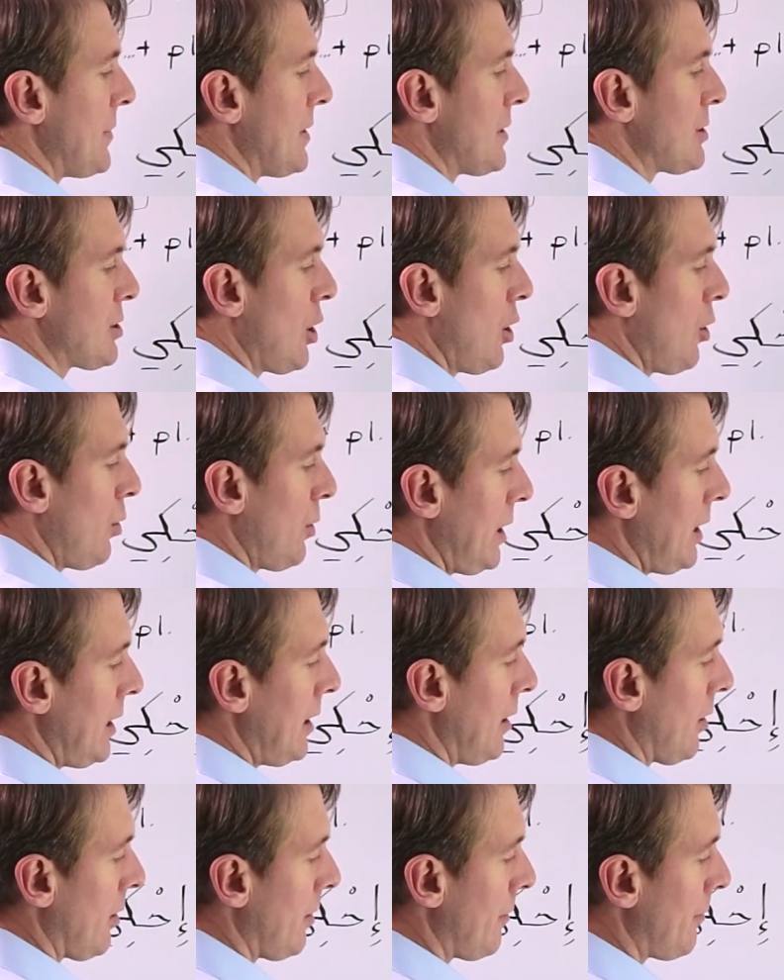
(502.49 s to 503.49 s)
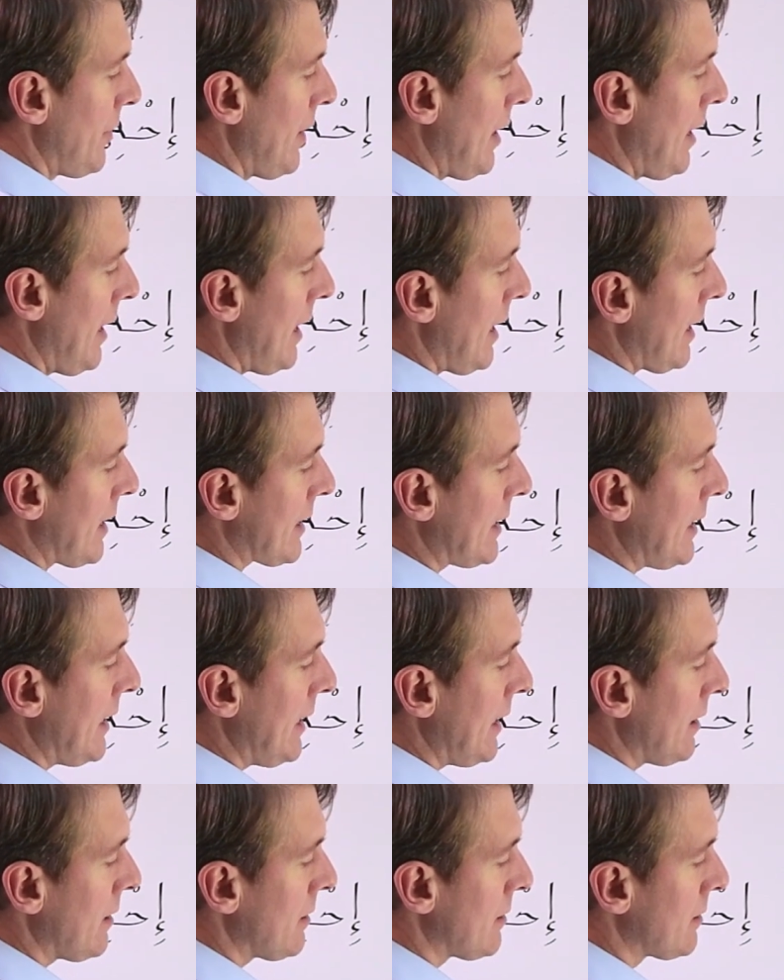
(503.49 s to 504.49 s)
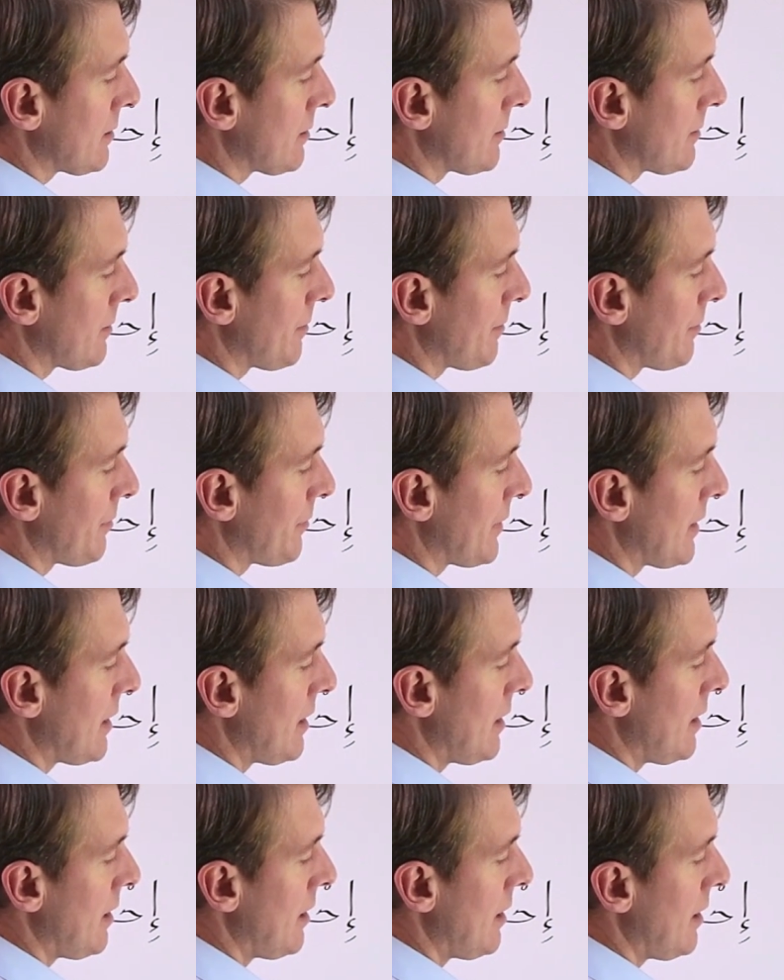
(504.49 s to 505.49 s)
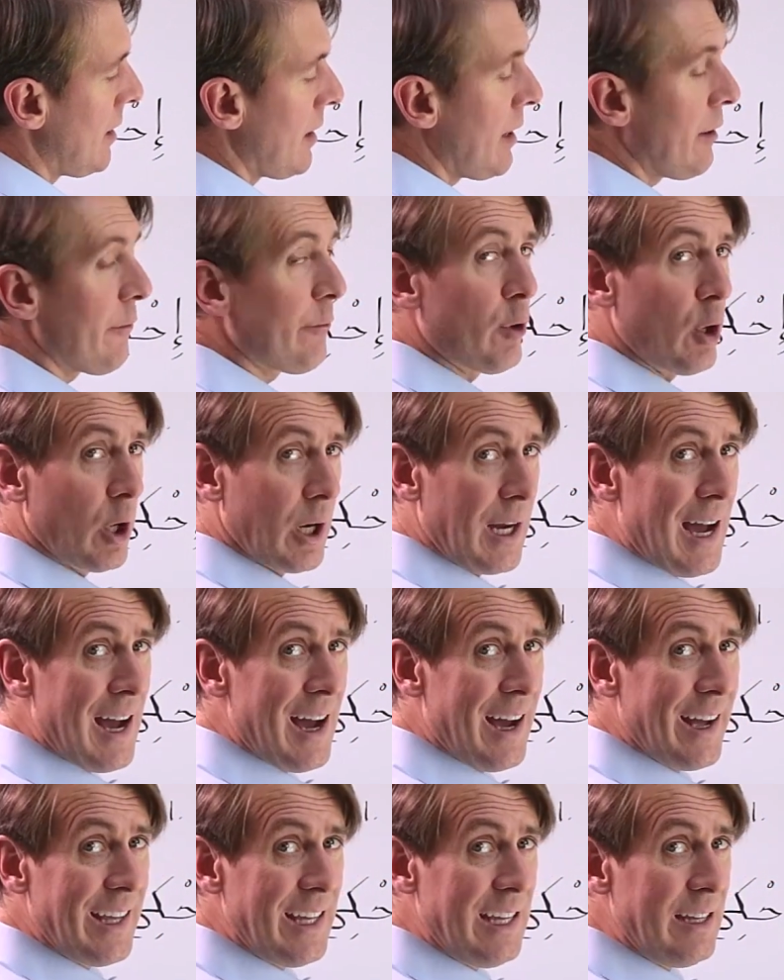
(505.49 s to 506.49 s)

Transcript: So here, ihki for a guy.